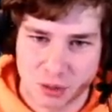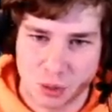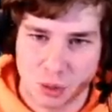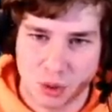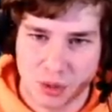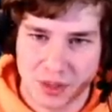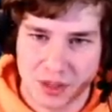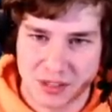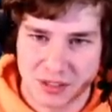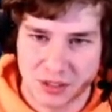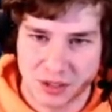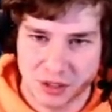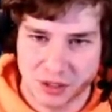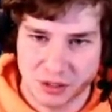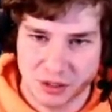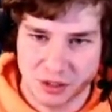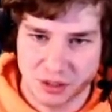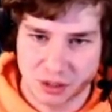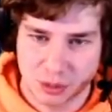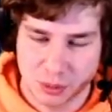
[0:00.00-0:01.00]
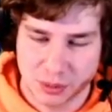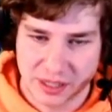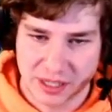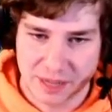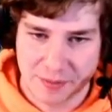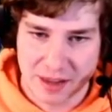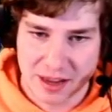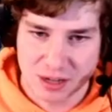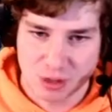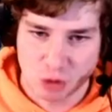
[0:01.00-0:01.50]
cool things you can do with the wing
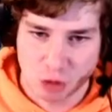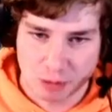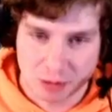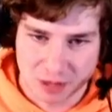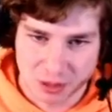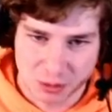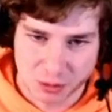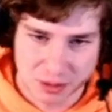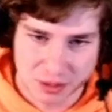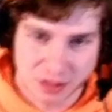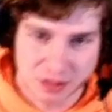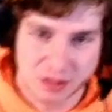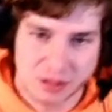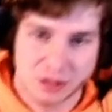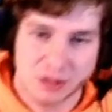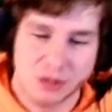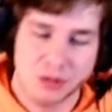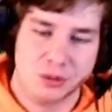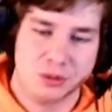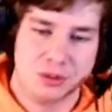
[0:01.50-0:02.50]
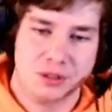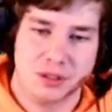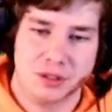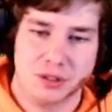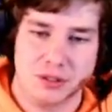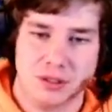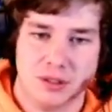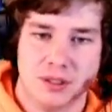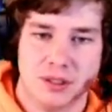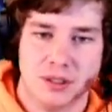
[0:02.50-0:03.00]
cap that you normally wouldn't do,
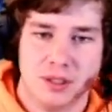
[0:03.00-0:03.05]
so